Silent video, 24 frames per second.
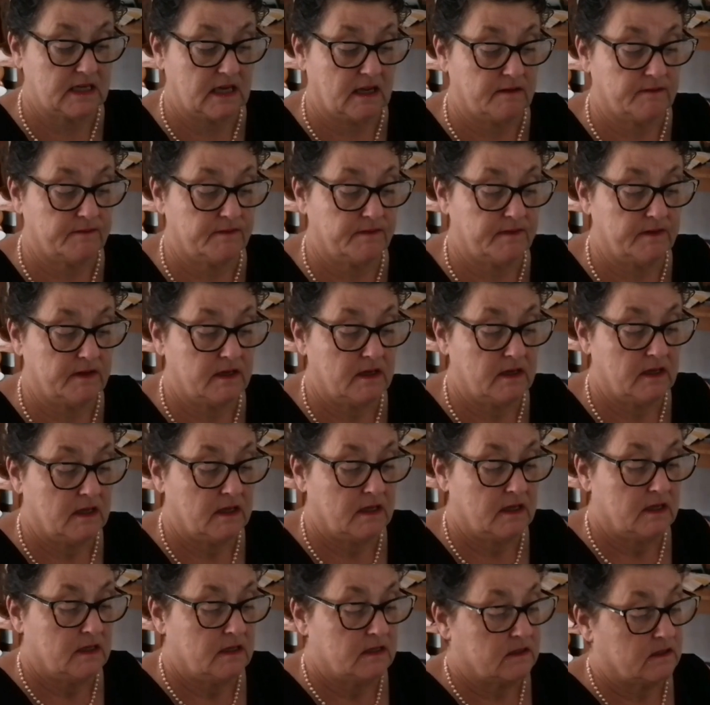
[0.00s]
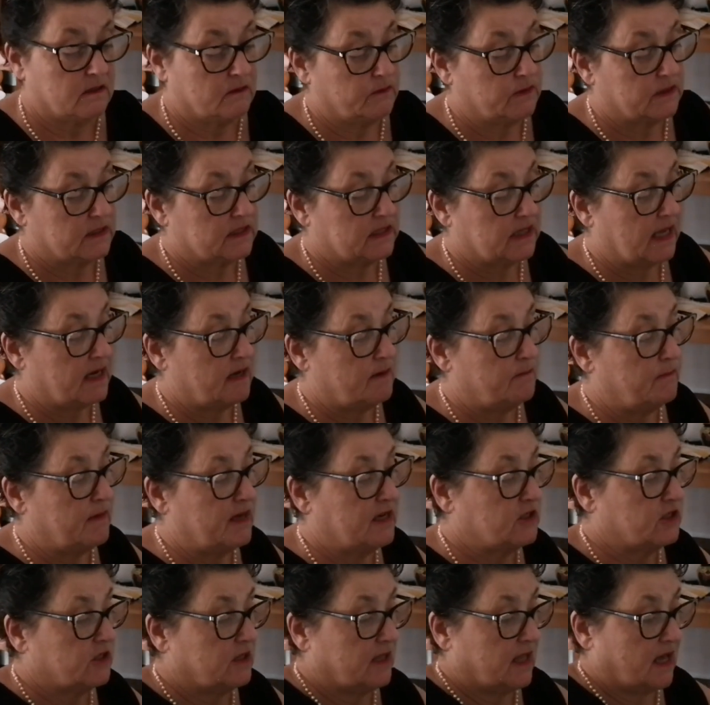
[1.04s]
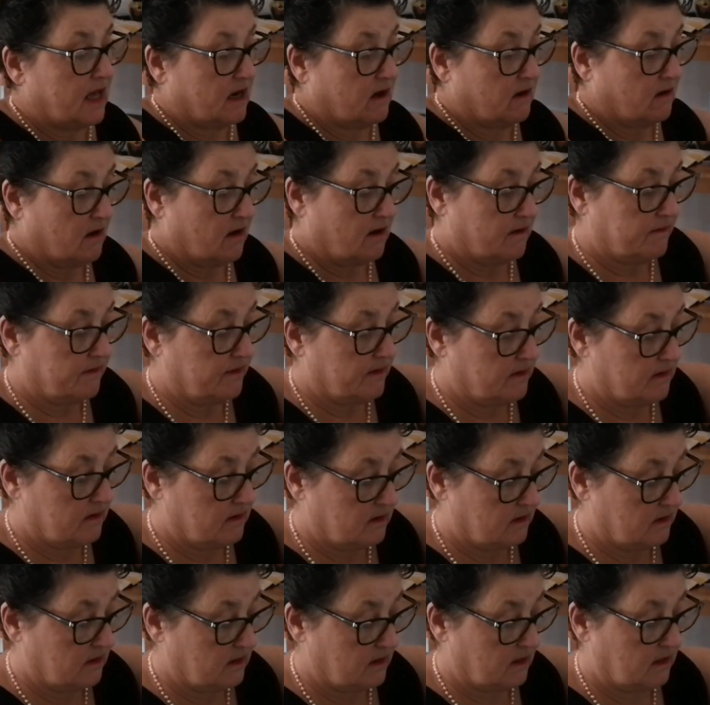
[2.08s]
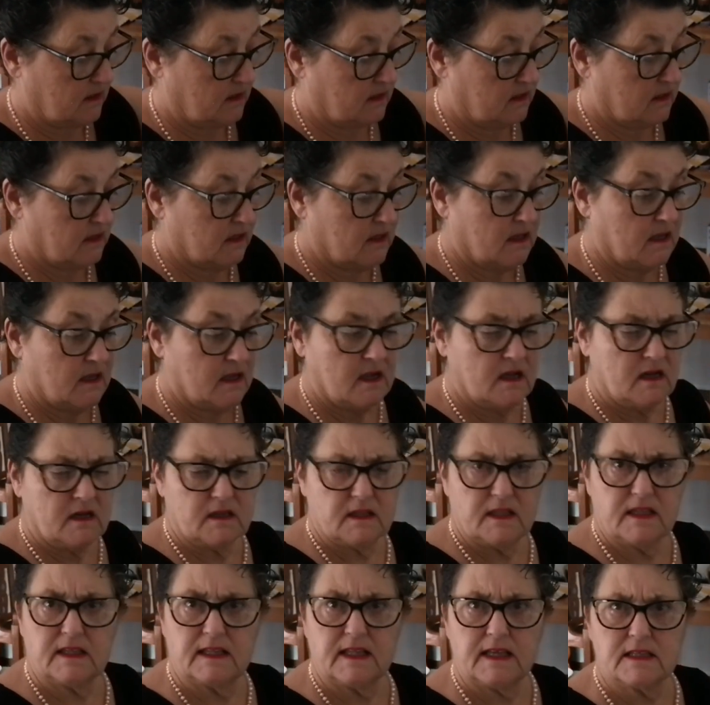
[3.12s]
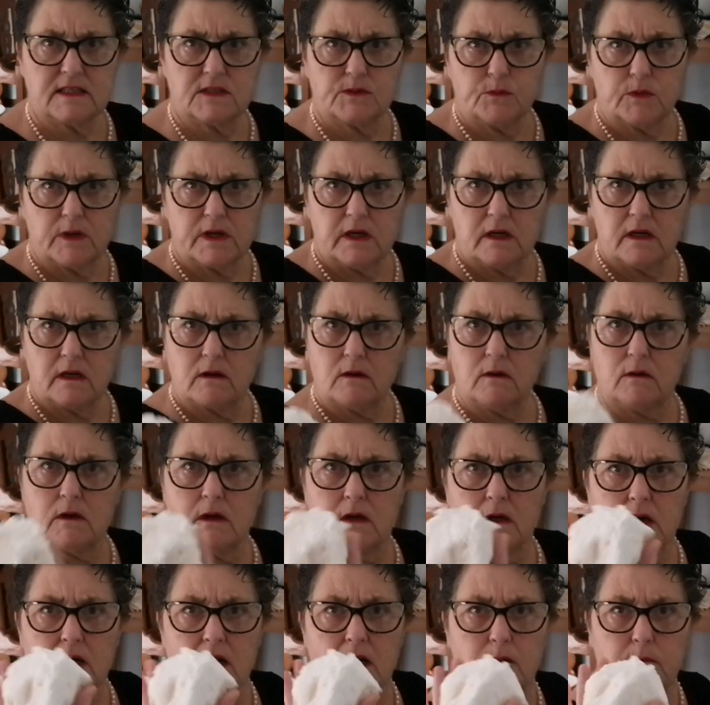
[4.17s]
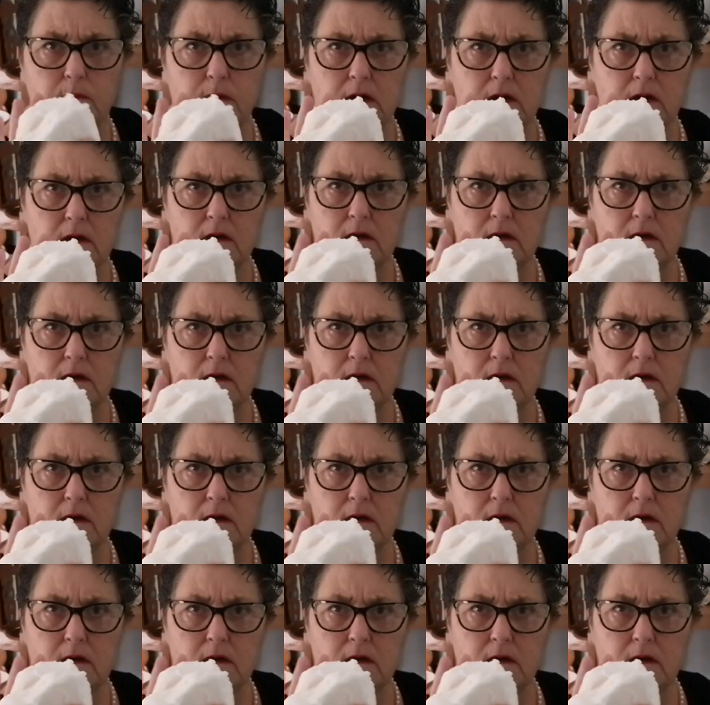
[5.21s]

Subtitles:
stuff. So we just kind of measure that off. I think that's 1 1/4 cup.